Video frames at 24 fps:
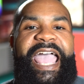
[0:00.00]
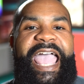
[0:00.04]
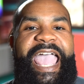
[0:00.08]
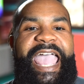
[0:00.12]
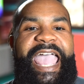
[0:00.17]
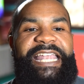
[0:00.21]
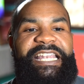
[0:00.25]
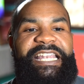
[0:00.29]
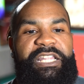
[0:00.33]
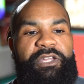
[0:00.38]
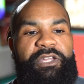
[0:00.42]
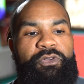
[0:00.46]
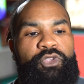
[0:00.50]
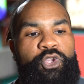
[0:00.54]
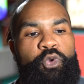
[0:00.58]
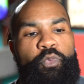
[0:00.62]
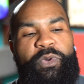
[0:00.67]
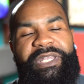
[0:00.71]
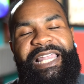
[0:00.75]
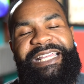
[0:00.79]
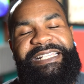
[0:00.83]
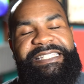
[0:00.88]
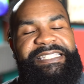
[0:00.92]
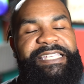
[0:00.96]
And you
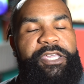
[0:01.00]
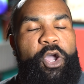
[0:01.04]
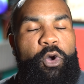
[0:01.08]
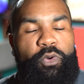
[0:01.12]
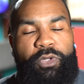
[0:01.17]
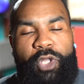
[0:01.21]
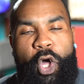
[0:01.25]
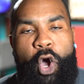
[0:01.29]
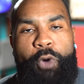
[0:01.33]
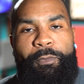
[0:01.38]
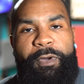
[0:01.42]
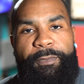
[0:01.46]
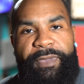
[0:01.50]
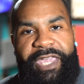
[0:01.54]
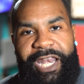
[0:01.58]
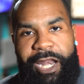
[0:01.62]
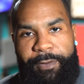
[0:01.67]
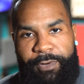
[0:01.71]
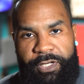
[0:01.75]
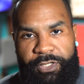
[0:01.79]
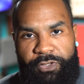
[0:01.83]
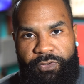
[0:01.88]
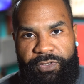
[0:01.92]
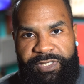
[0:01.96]
would like to see Oklahoma being
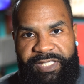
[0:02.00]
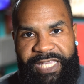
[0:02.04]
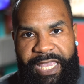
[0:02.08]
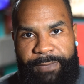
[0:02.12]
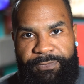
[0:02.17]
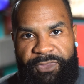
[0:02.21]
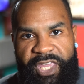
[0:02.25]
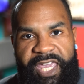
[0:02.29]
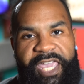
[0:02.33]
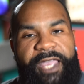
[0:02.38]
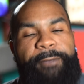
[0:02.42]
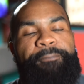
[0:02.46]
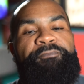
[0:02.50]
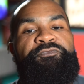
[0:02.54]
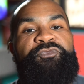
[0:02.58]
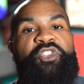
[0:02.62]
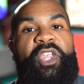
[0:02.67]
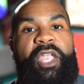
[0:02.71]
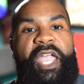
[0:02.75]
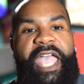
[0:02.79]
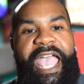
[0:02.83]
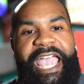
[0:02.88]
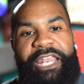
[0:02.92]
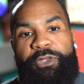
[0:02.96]
able to do the same thing,
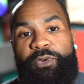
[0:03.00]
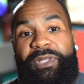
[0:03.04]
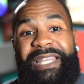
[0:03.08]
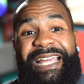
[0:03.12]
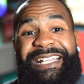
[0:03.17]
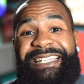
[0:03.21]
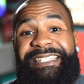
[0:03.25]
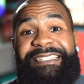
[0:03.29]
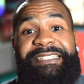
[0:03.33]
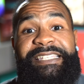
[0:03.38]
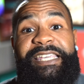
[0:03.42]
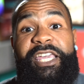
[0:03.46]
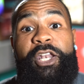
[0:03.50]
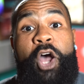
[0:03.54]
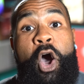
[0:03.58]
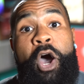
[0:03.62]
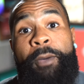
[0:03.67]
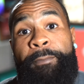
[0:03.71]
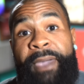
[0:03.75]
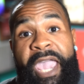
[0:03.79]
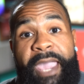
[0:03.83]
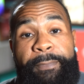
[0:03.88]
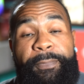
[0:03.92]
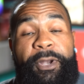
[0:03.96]
and you would like to see it
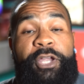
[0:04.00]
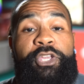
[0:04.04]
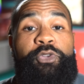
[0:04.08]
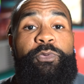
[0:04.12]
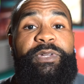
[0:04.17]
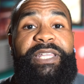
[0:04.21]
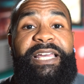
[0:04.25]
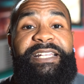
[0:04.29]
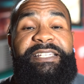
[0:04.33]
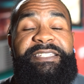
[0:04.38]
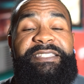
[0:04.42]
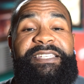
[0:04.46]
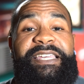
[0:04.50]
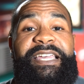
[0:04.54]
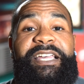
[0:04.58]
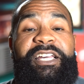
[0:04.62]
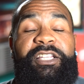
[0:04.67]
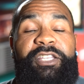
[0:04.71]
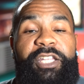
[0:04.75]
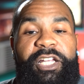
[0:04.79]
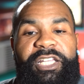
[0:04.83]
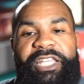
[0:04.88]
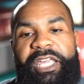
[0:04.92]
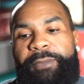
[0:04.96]
on paper. You would like to see it
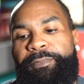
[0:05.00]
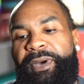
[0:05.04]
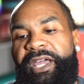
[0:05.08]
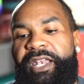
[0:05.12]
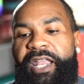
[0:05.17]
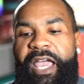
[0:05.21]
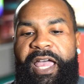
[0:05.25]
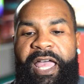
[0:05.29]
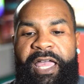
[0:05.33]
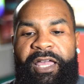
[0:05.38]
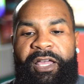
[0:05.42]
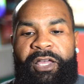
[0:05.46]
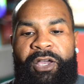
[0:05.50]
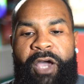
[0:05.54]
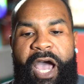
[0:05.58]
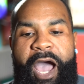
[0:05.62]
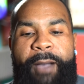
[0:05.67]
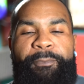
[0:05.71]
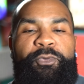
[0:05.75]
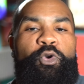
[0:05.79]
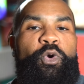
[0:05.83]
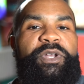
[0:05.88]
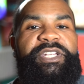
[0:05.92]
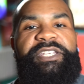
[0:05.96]
clearly, but
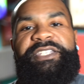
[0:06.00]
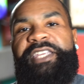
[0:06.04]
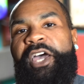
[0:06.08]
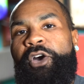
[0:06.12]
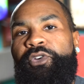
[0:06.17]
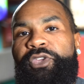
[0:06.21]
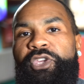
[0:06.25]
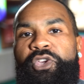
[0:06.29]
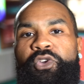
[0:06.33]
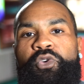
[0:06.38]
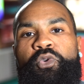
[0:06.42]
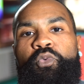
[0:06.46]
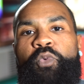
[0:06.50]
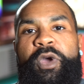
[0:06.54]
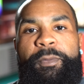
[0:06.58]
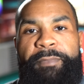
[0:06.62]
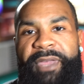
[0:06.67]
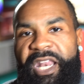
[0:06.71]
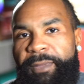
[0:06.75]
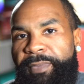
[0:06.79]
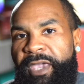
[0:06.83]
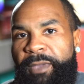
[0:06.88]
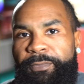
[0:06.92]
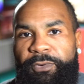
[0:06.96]
I'm going to tell you what
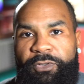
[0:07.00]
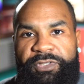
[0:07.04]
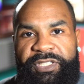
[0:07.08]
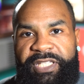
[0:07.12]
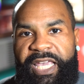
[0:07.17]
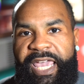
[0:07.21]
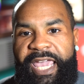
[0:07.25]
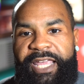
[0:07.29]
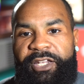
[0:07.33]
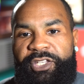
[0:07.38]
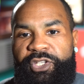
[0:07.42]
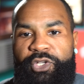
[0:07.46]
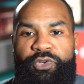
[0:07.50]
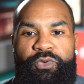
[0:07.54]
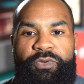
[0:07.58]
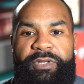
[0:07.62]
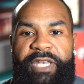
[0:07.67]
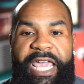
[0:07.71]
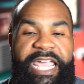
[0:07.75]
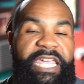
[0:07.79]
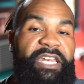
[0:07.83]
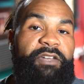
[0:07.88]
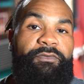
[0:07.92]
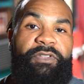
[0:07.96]
many people say to
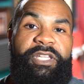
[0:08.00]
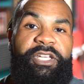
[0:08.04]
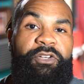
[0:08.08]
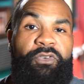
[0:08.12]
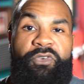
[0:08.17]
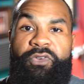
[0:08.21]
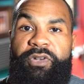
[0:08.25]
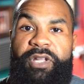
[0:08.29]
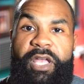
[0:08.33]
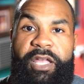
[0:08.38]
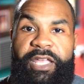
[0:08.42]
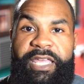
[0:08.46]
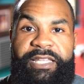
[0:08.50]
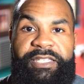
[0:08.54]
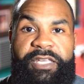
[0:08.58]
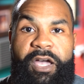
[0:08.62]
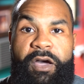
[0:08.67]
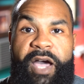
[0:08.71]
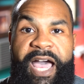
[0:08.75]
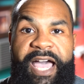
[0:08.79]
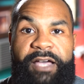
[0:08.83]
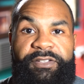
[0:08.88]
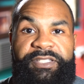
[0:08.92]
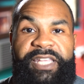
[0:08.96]
negatively recruit against
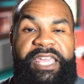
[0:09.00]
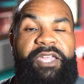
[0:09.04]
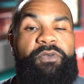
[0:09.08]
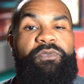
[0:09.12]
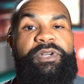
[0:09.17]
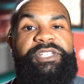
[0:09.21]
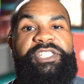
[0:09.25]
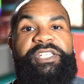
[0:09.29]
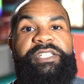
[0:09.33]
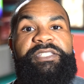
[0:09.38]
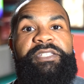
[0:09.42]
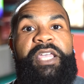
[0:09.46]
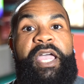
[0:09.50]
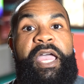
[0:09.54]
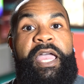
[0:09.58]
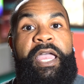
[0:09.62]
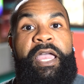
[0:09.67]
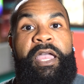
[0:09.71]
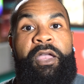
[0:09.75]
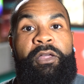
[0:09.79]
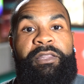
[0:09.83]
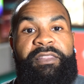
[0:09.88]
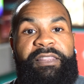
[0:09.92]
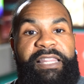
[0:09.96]
Ohio State, which is,
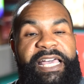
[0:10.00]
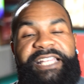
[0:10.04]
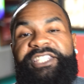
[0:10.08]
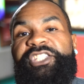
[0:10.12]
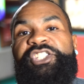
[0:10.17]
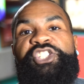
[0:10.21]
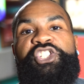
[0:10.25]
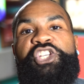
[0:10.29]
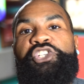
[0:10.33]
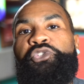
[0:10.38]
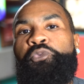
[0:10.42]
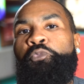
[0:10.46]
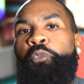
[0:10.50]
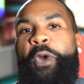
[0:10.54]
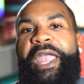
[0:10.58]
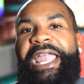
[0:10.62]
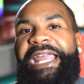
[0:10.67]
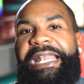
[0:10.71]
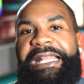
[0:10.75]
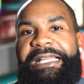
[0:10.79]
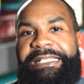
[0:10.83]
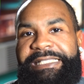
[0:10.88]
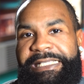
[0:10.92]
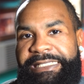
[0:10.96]
let's just
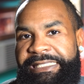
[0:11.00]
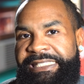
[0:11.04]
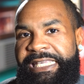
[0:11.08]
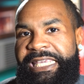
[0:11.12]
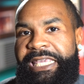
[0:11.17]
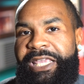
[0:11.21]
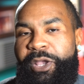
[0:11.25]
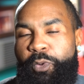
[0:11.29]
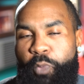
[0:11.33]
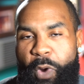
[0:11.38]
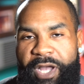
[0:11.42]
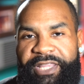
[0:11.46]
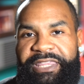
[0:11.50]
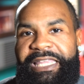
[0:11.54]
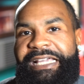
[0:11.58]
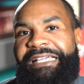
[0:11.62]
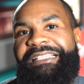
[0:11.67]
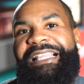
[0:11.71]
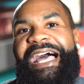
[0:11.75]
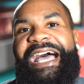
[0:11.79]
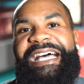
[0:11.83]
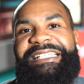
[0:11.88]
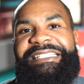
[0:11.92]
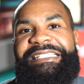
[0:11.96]
wait to see what the
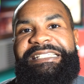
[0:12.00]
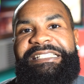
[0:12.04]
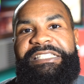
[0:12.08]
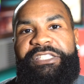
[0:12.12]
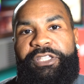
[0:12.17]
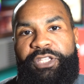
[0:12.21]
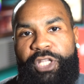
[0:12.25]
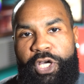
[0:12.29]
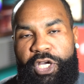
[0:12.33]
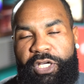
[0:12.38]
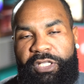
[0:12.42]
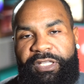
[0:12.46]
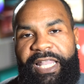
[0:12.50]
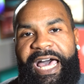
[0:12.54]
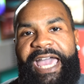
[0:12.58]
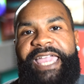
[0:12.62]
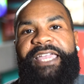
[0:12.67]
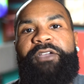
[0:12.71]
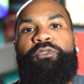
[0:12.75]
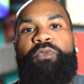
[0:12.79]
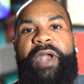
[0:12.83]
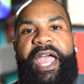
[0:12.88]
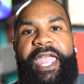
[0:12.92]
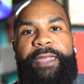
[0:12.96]
classes look
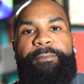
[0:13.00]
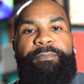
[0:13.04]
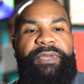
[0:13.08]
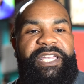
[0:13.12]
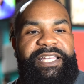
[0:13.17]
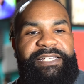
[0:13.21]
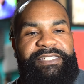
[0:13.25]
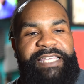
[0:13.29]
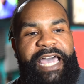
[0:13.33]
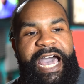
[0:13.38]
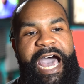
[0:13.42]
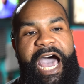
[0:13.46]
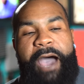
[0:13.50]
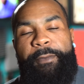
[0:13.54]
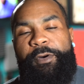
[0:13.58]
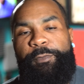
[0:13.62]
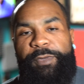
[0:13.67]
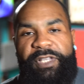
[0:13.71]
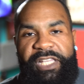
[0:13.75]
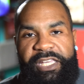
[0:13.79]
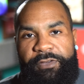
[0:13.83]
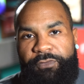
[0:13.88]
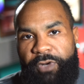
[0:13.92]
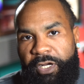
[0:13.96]
like, right? Because I'm a
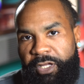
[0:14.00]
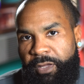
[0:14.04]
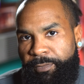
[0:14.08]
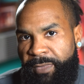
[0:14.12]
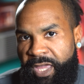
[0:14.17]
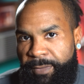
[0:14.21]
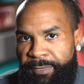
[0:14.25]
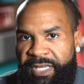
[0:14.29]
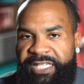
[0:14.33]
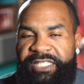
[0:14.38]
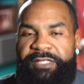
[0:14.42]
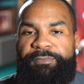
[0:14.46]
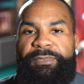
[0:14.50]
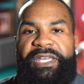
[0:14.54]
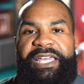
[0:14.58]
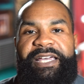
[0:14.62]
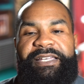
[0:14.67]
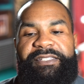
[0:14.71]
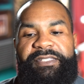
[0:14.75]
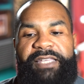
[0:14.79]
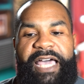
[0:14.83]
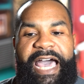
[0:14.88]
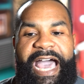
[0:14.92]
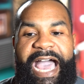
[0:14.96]
believer in commitments
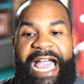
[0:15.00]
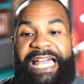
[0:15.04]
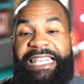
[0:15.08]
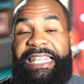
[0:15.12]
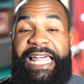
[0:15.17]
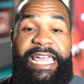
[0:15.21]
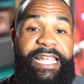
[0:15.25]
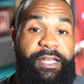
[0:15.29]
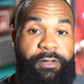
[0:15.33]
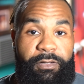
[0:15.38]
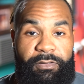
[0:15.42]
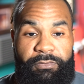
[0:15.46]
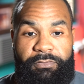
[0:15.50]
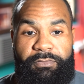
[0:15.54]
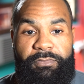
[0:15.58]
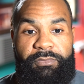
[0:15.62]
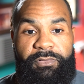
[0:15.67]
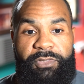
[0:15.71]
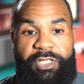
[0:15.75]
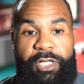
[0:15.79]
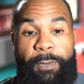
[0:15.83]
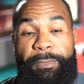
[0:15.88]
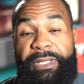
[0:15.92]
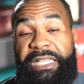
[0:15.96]
because I like
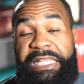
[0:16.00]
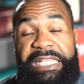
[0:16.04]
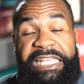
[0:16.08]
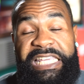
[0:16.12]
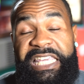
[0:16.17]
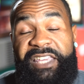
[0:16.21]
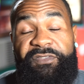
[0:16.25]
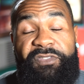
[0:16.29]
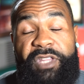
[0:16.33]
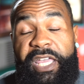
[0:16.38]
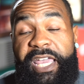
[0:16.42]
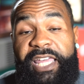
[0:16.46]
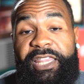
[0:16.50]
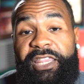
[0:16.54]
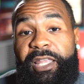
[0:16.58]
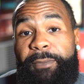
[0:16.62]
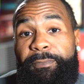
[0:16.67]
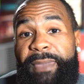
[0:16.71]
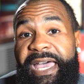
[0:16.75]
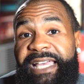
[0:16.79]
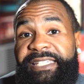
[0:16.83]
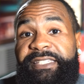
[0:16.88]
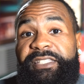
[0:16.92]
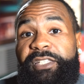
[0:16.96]
to believe in the
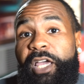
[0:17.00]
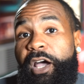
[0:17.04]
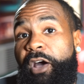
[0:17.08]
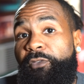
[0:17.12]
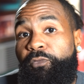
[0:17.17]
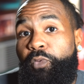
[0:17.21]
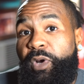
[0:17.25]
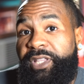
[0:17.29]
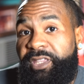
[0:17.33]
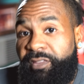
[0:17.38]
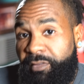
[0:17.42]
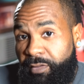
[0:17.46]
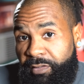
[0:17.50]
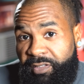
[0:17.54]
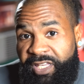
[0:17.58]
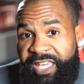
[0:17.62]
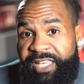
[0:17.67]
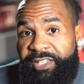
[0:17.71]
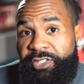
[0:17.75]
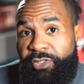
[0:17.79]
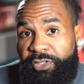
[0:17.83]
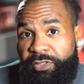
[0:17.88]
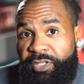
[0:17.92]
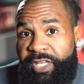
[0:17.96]
best of what
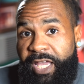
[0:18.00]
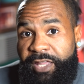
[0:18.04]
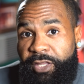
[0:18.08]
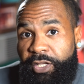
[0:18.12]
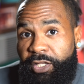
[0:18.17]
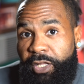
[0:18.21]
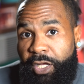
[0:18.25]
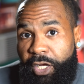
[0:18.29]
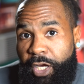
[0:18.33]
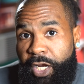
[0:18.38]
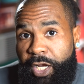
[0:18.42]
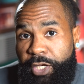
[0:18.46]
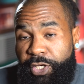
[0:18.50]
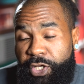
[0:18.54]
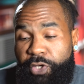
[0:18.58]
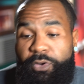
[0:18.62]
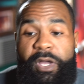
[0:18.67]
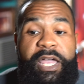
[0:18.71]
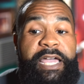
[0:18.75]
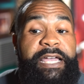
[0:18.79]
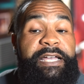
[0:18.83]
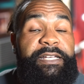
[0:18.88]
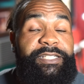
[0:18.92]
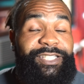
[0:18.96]
kids say that they're going to do.
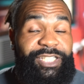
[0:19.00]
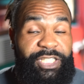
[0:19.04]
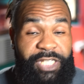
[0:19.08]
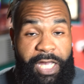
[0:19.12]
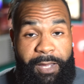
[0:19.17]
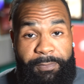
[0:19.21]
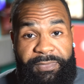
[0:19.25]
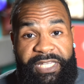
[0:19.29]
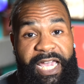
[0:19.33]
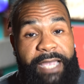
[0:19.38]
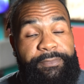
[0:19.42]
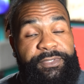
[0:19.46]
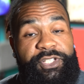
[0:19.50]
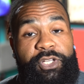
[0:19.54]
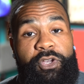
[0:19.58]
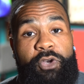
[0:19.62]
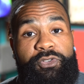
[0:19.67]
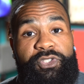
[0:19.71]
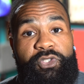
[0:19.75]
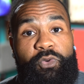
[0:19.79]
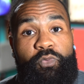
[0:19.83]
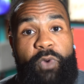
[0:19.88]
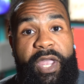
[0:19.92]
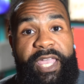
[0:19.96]
Sometimes it
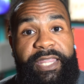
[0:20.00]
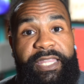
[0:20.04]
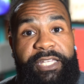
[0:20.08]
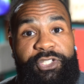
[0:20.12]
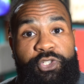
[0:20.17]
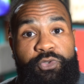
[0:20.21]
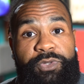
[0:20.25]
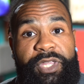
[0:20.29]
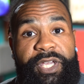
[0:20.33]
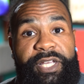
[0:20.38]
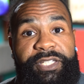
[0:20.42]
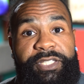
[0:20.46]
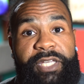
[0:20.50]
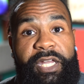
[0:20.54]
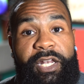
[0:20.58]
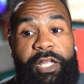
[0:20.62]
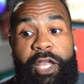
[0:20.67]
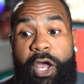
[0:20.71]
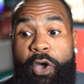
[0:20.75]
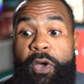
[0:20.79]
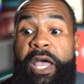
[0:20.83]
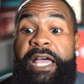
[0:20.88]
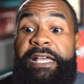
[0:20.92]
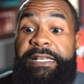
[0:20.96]
goes the way that you think it's going to
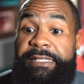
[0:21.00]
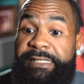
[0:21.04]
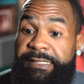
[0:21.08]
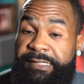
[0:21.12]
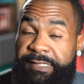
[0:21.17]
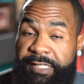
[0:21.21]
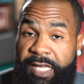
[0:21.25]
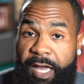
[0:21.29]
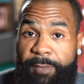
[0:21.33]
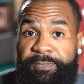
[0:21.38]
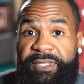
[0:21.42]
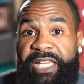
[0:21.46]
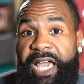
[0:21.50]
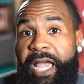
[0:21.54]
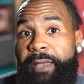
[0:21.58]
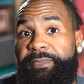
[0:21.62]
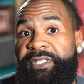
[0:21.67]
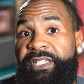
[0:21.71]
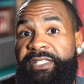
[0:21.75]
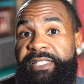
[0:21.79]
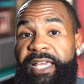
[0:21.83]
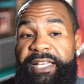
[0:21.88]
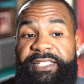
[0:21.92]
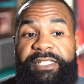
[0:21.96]
go. Sometimes
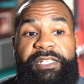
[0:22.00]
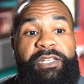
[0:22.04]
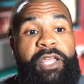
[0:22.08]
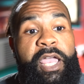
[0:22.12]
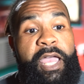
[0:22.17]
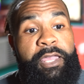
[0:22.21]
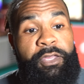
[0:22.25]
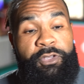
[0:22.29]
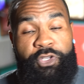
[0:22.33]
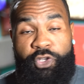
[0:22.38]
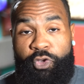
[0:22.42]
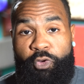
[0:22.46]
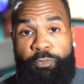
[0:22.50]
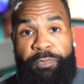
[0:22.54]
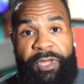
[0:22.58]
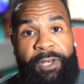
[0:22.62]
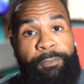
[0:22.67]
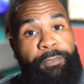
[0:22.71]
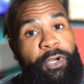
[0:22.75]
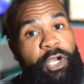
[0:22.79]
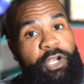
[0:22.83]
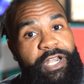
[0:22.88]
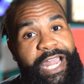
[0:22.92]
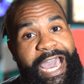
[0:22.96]
it doesn't. You've
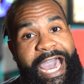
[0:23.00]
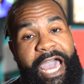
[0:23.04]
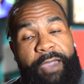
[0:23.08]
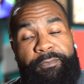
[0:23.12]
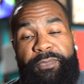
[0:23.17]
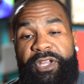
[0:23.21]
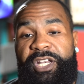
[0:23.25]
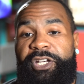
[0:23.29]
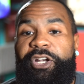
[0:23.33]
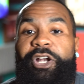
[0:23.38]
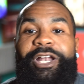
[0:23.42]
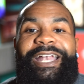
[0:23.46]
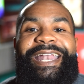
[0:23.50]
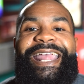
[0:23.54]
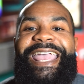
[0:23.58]
been burned. I've been burned.